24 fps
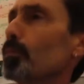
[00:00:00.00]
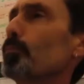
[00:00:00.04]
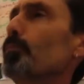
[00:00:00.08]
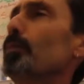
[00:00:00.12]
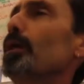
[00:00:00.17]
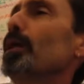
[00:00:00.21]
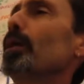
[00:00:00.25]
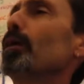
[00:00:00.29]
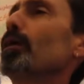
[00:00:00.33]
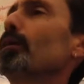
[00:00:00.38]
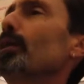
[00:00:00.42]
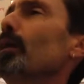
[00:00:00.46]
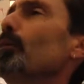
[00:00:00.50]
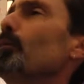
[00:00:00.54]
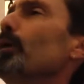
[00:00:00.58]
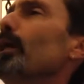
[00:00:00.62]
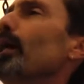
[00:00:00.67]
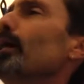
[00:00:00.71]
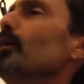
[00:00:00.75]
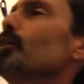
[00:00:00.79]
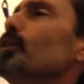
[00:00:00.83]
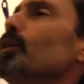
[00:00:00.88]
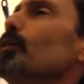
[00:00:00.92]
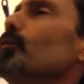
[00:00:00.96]
beer that
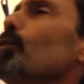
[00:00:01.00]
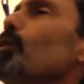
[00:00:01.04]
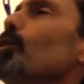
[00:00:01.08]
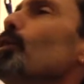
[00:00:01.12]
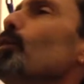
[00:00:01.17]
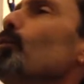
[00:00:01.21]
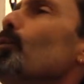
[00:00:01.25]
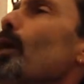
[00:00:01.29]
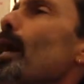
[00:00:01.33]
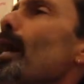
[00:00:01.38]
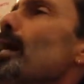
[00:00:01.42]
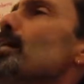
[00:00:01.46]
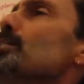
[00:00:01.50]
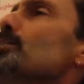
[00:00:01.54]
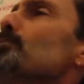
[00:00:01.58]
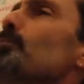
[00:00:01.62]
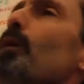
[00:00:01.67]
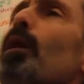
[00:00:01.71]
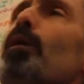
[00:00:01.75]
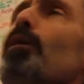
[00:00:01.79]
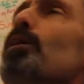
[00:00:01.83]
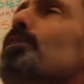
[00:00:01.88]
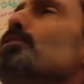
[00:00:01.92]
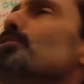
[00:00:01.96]
we actually grow the
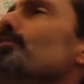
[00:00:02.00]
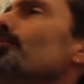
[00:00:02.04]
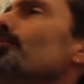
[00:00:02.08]
raspberries